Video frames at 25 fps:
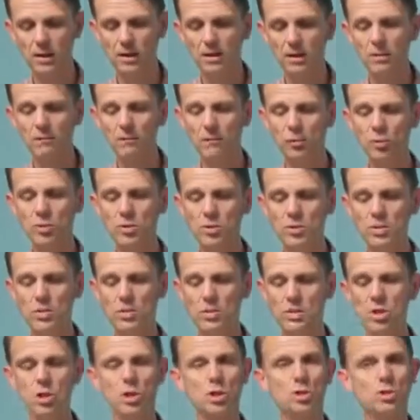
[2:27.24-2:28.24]
and can influence
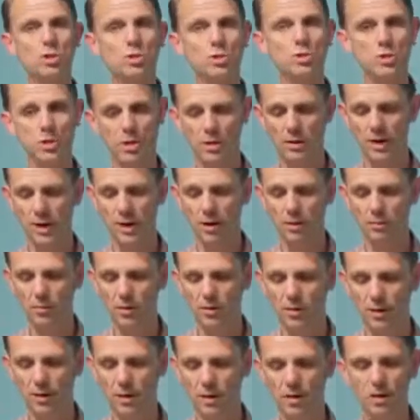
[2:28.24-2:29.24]
decisions on
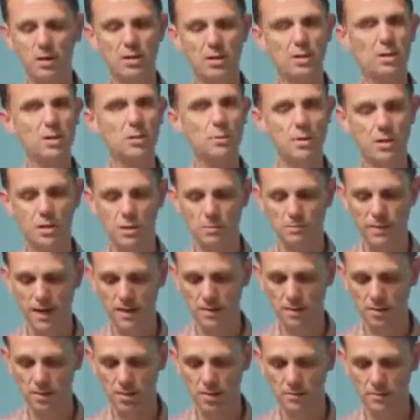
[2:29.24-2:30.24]
how money is to be
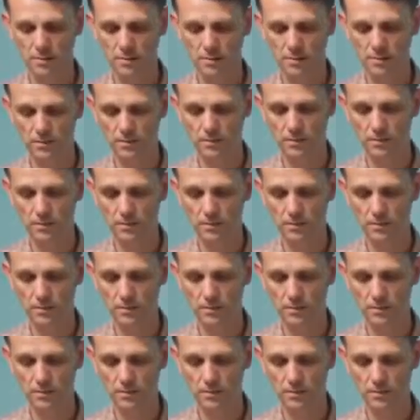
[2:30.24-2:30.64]
spent.